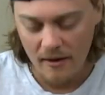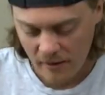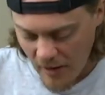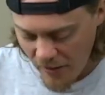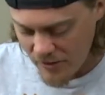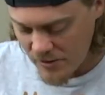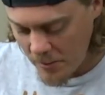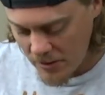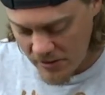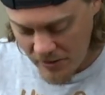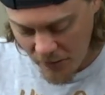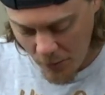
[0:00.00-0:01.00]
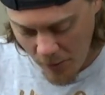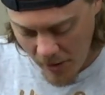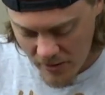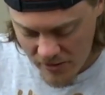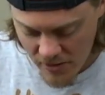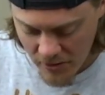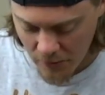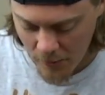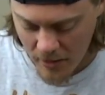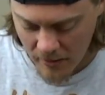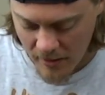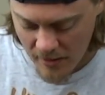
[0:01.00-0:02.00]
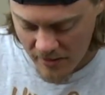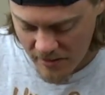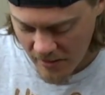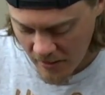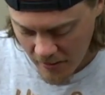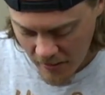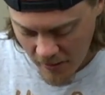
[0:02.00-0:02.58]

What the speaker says: Now there's a bunch of different ways you can rig these.